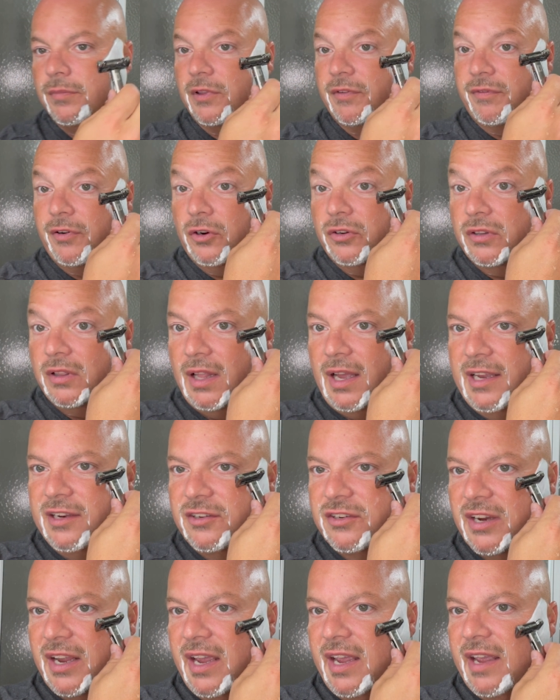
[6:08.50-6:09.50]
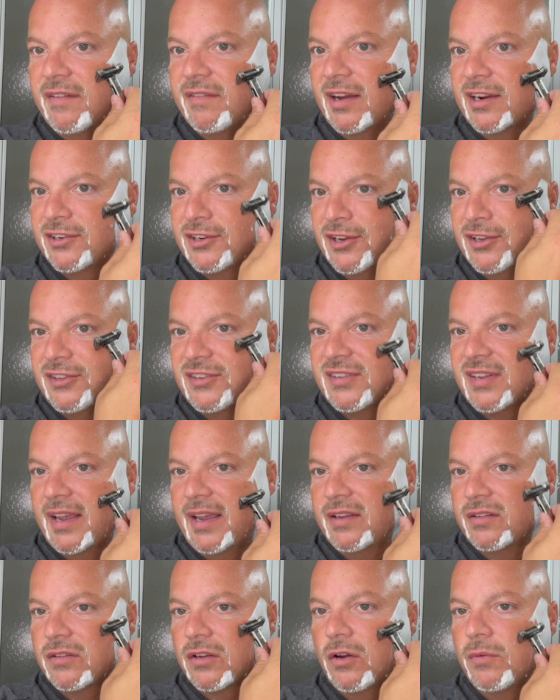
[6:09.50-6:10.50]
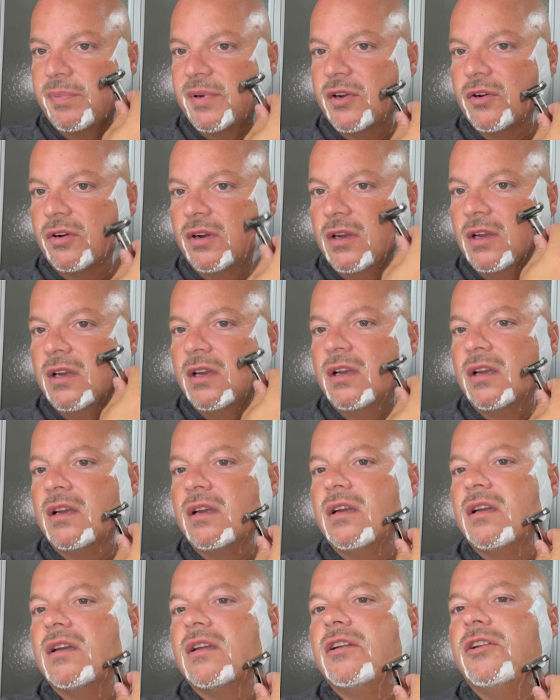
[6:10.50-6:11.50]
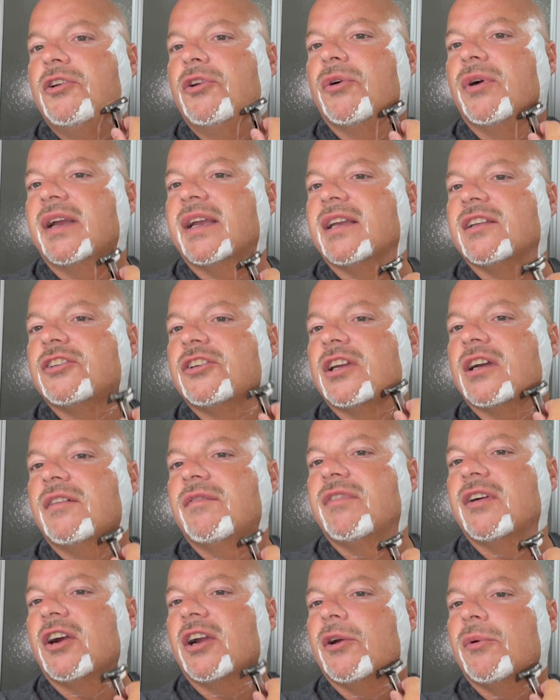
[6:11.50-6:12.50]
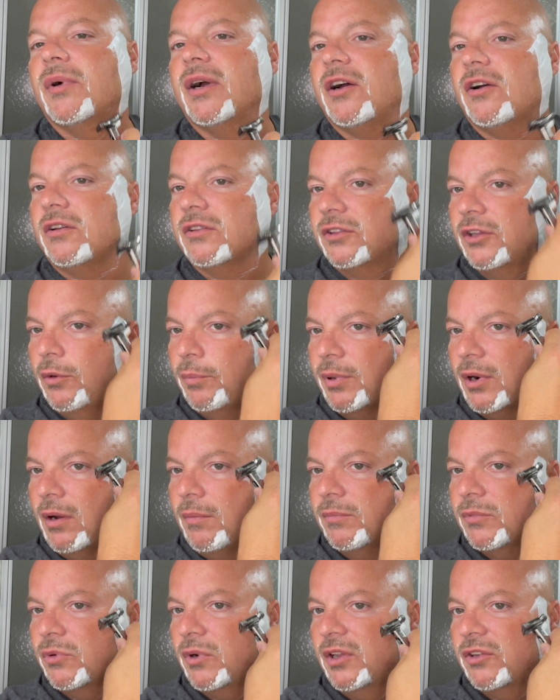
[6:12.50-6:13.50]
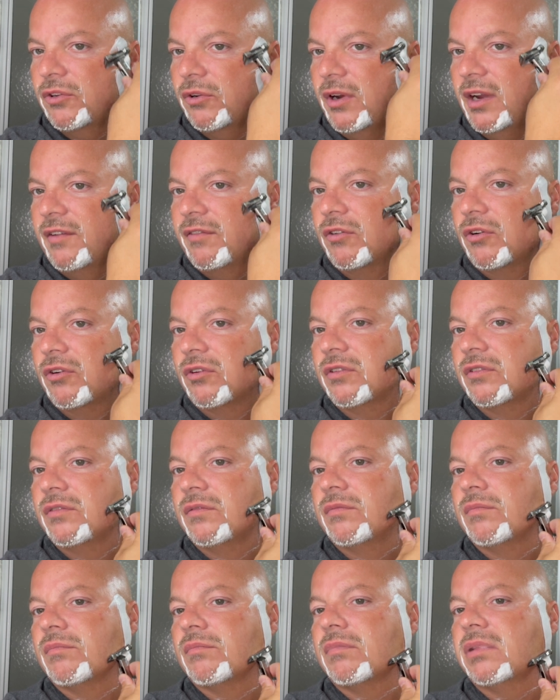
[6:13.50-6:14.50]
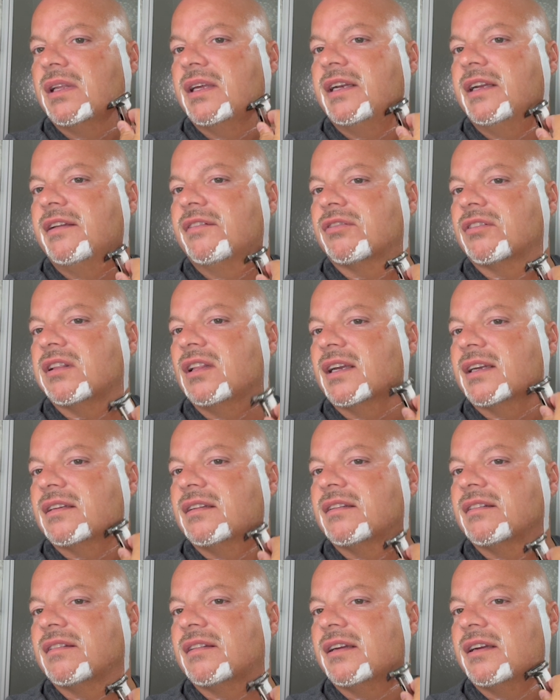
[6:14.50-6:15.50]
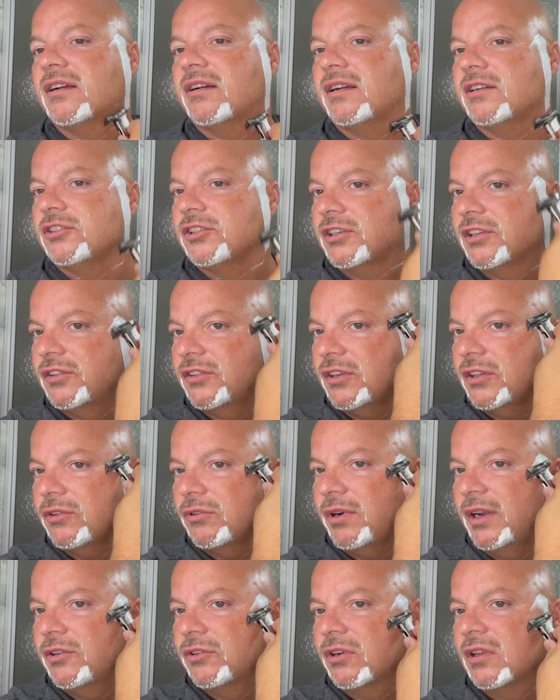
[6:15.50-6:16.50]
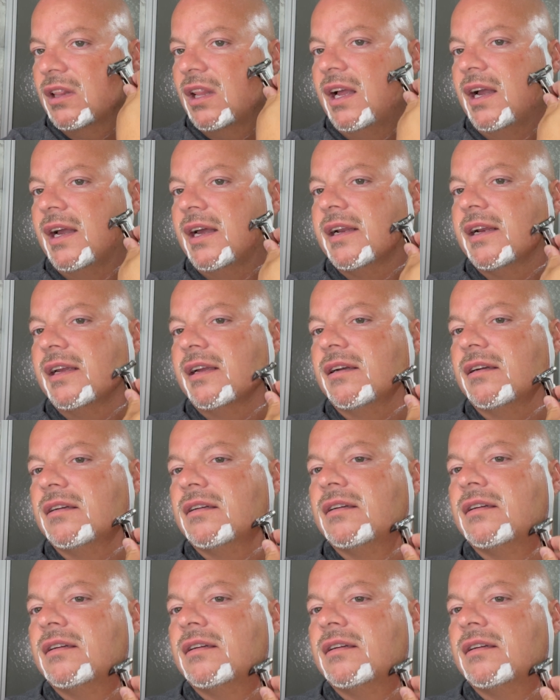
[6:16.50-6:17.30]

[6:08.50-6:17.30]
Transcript: the First Line Shave, I should say, soap here, doing its job very well. No problems whatsoever. Plenty of slickness there. As you can see, the razor gliding.